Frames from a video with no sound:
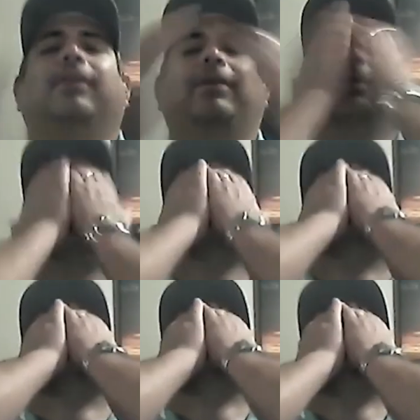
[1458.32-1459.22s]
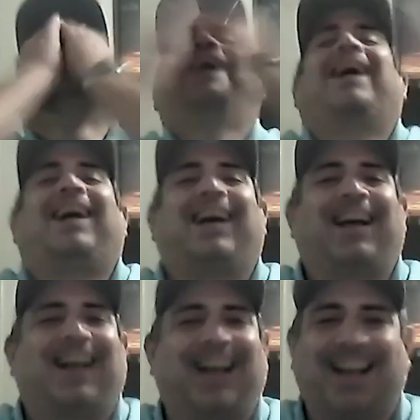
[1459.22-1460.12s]

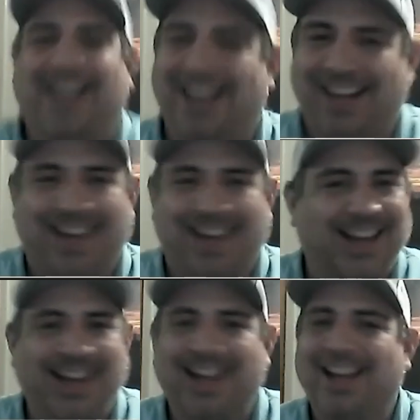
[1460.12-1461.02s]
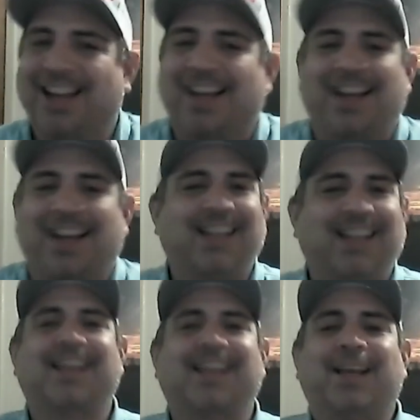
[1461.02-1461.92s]

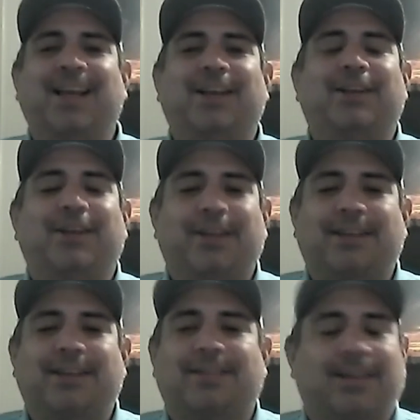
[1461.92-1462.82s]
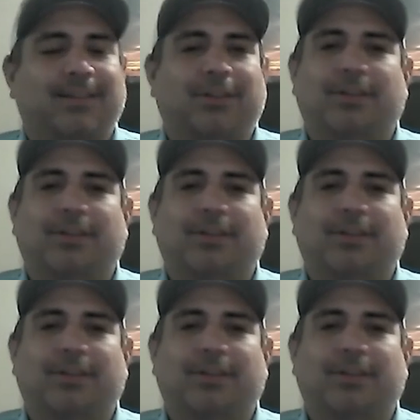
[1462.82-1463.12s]
[no speech]